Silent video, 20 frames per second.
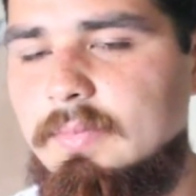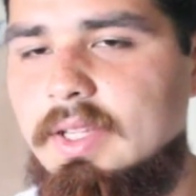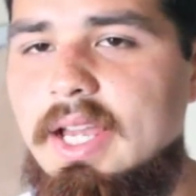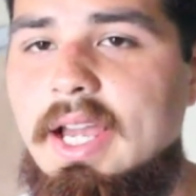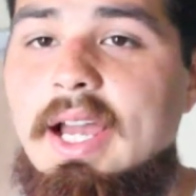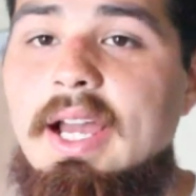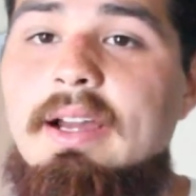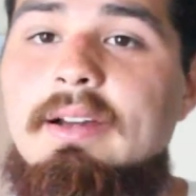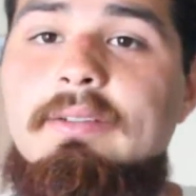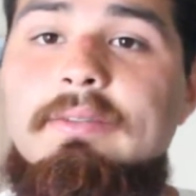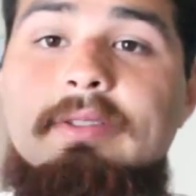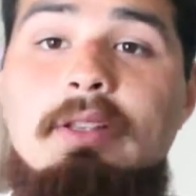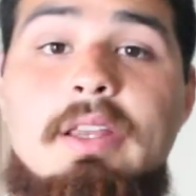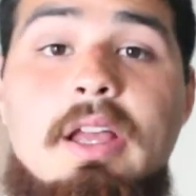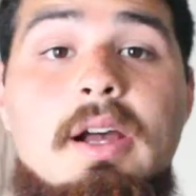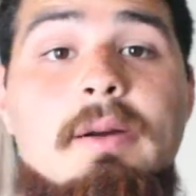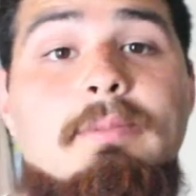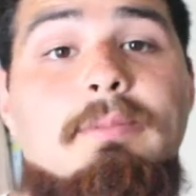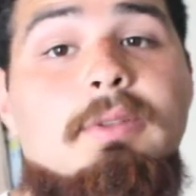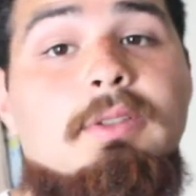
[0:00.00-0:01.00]
I have
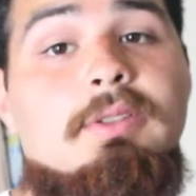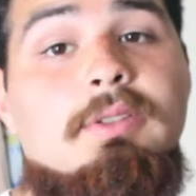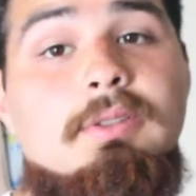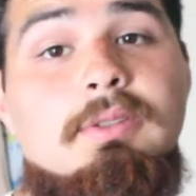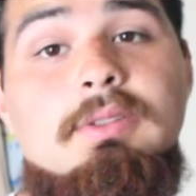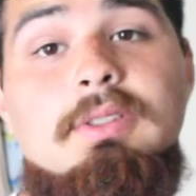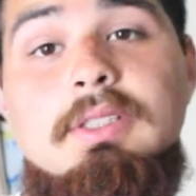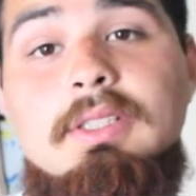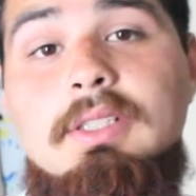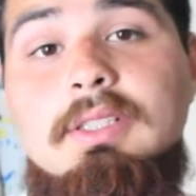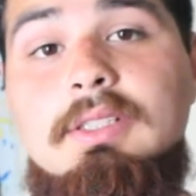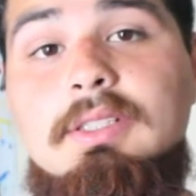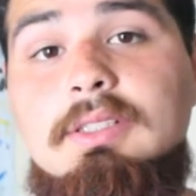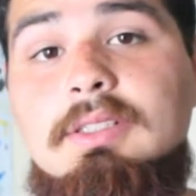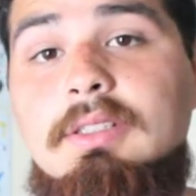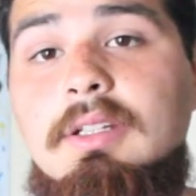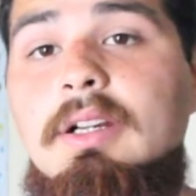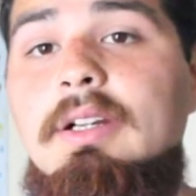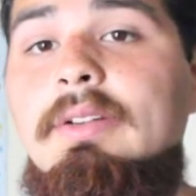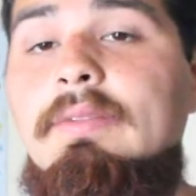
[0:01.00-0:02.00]
an opportunity to
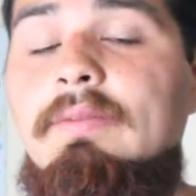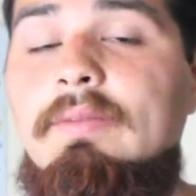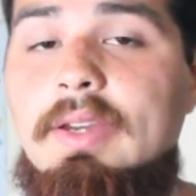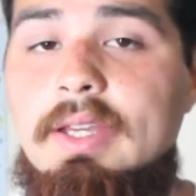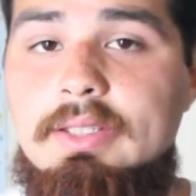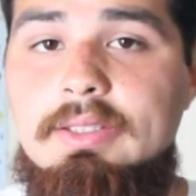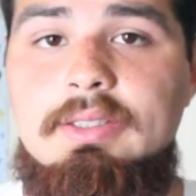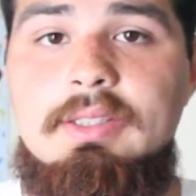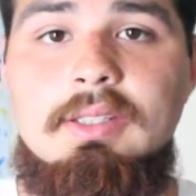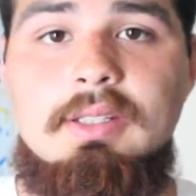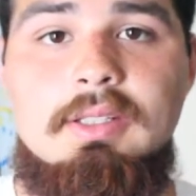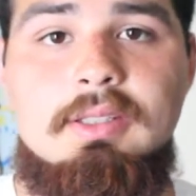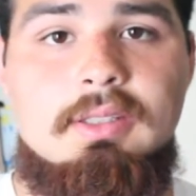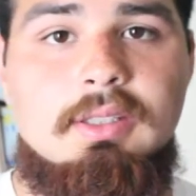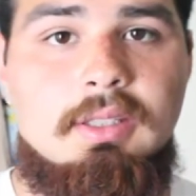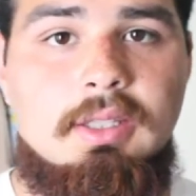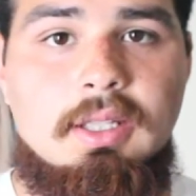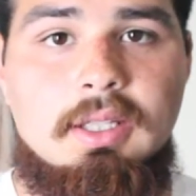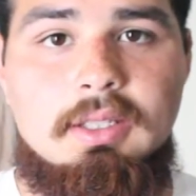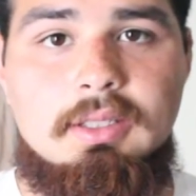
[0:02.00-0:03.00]
start investing
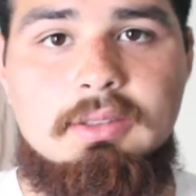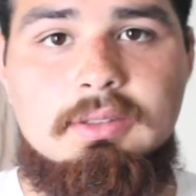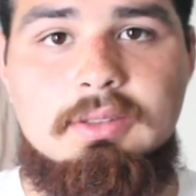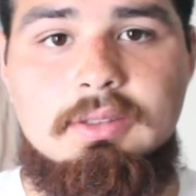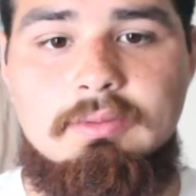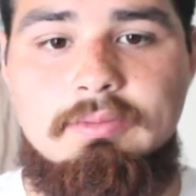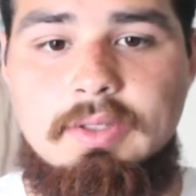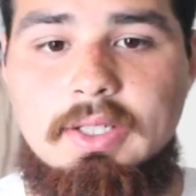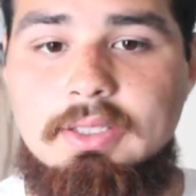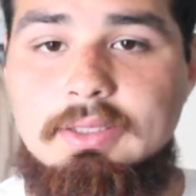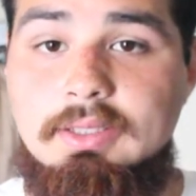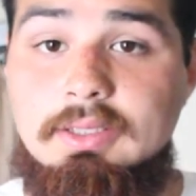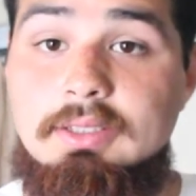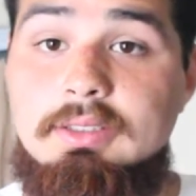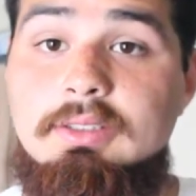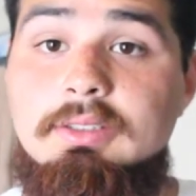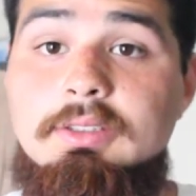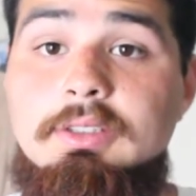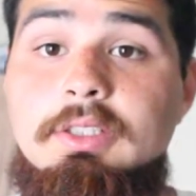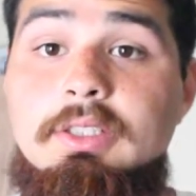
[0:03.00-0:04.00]
into things, investing
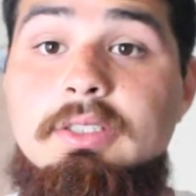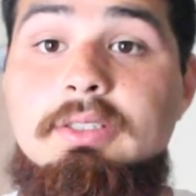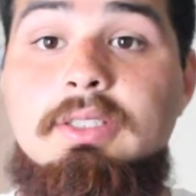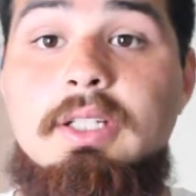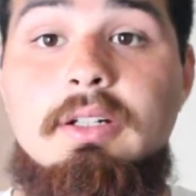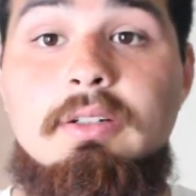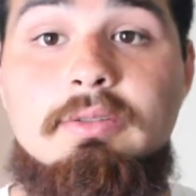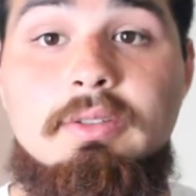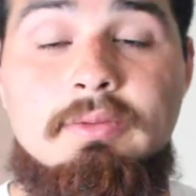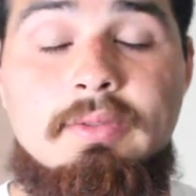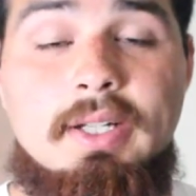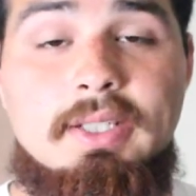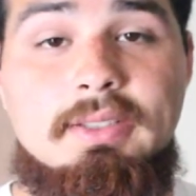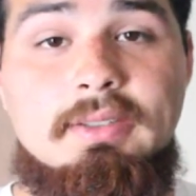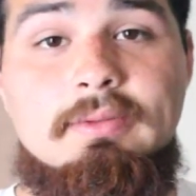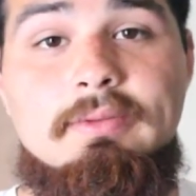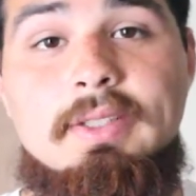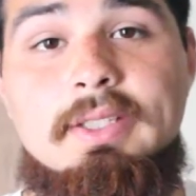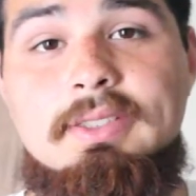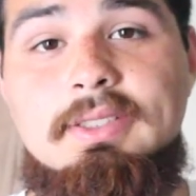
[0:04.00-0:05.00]
into yourself, and
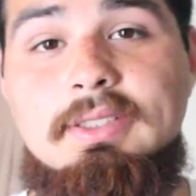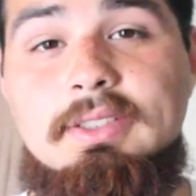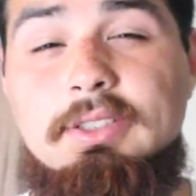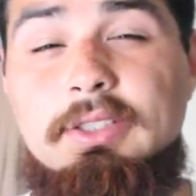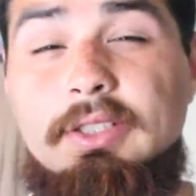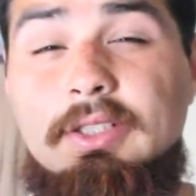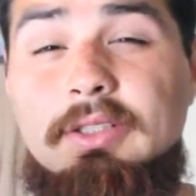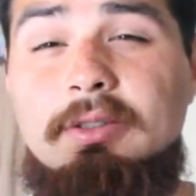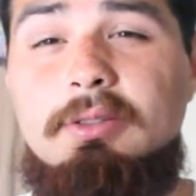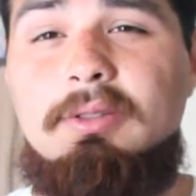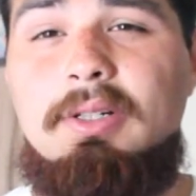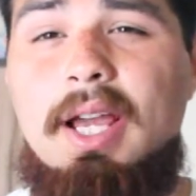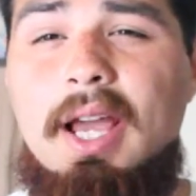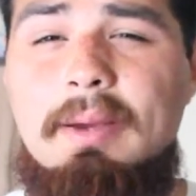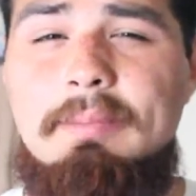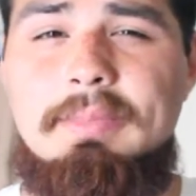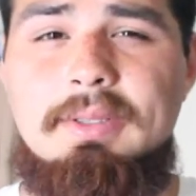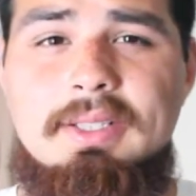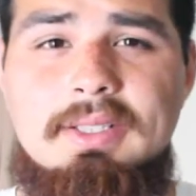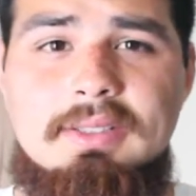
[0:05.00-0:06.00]
investing to your own
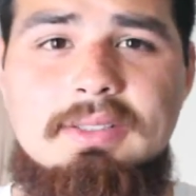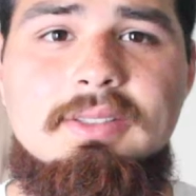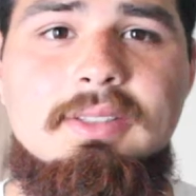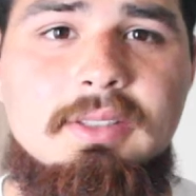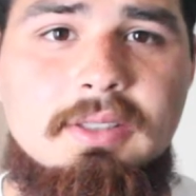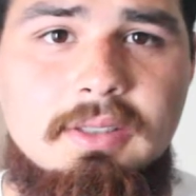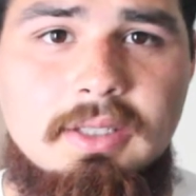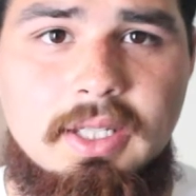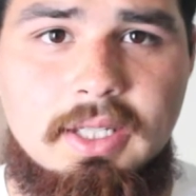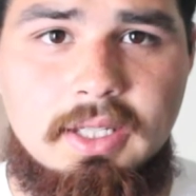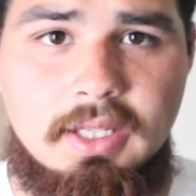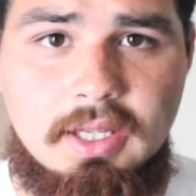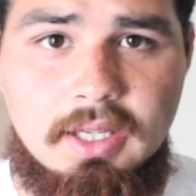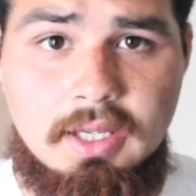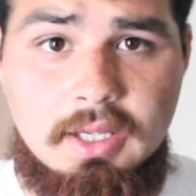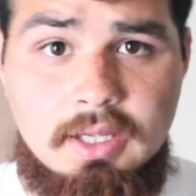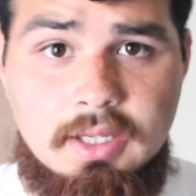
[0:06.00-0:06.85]
happiness. You know, like